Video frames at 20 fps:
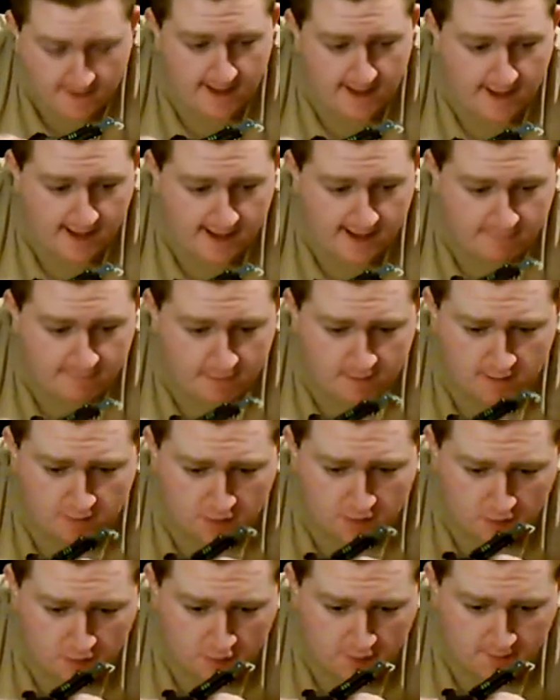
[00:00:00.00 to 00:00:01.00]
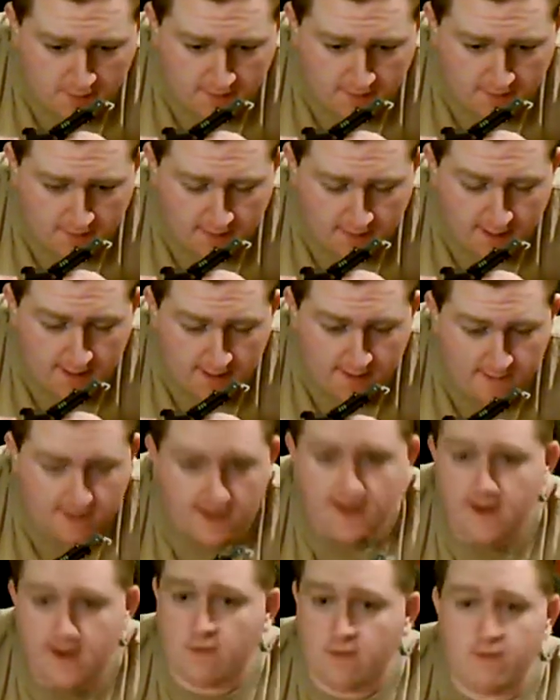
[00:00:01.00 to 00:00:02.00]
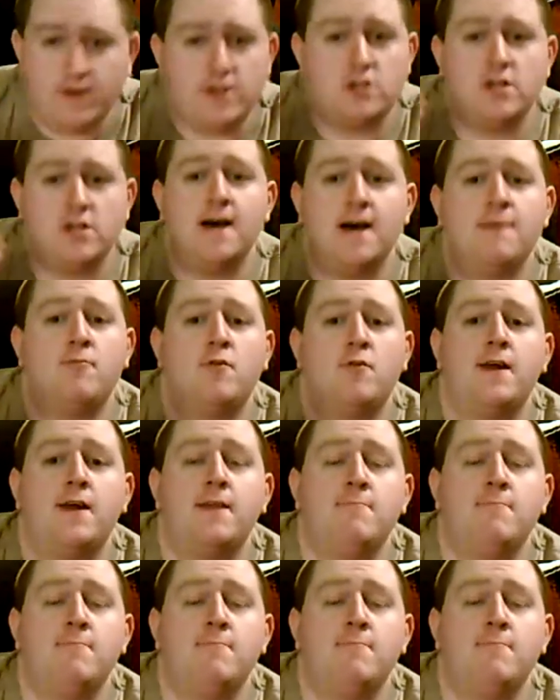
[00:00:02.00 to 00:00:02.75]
I really thought they did a great job on